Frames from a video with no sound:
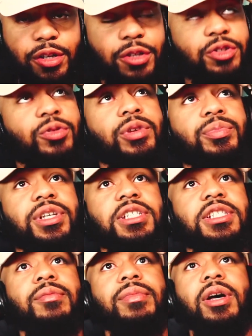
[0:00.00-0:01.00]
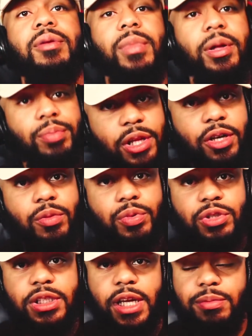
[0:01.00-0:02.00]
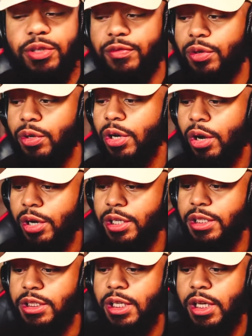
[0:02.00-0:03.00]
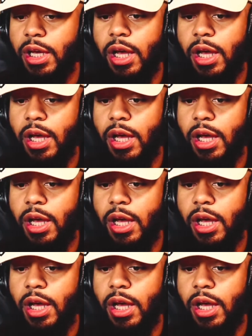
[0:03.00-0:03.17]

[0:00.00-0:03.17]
There's going to be some applicable steps if you're an artist.